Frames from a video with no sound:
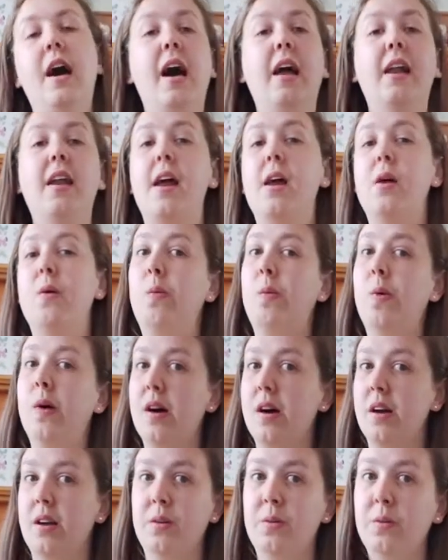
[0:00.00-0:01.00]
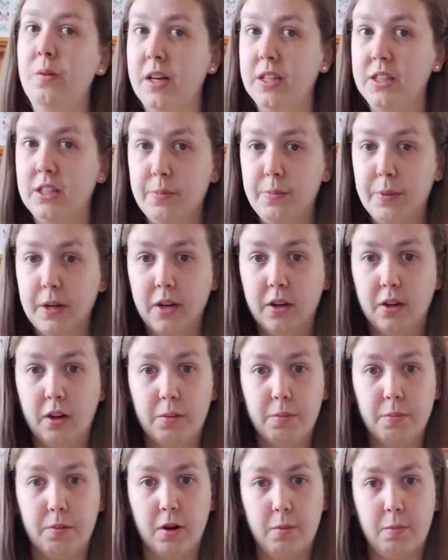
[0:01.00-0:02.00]
and they weren't worshipping
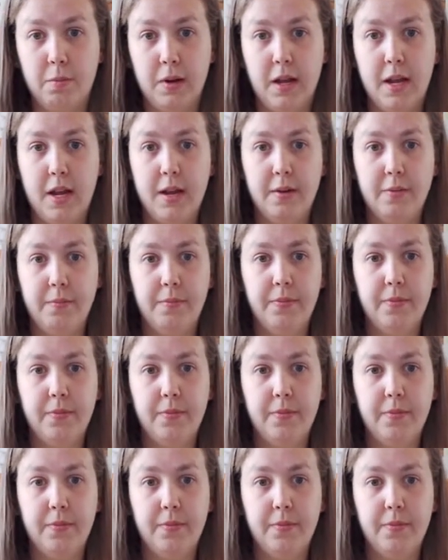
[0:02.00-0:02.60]
God properly.